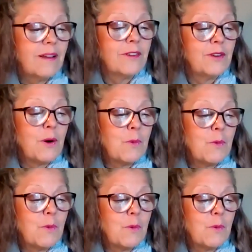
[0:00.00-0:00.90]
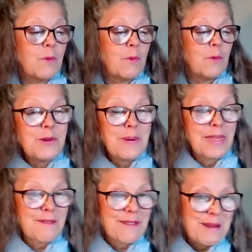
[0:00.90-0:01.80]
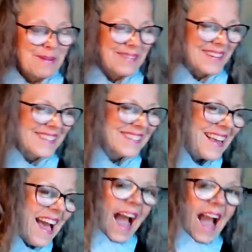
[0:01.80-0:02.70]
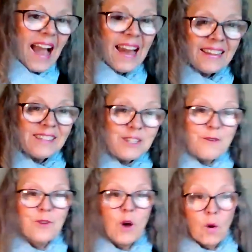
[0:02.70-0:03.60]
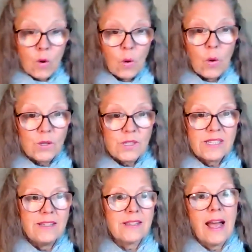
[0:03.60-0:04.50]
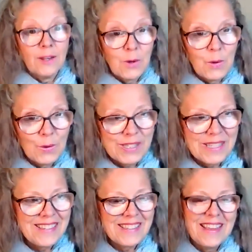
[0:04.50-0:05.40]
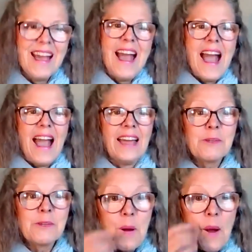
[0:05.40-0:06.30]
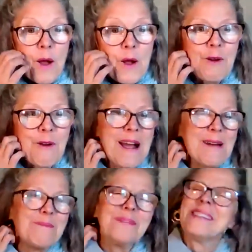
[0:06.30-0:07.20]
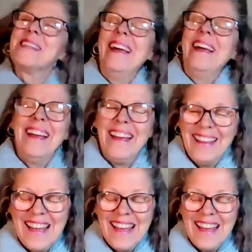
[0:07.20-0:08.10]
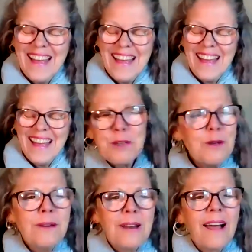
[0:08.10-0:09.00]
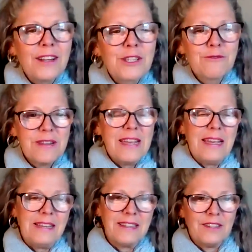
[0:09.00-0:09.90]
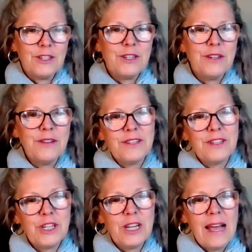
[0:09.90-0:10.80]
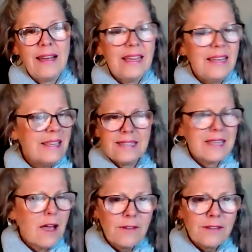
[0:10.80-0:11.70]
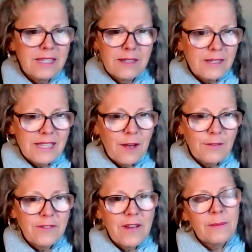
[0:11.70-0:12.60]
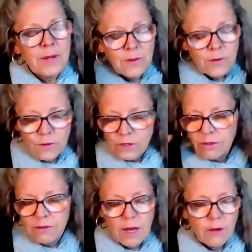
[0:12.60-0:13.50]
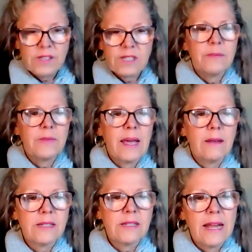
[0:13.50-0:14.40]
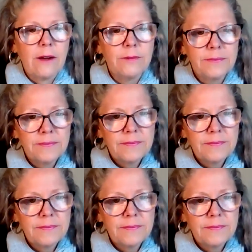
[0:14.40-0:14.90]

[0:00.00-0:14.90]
of not one, not two, but three books, and you've got courses and horses and programs, what do you like to read to chill out? Is it still self-development, or do you go for something else now?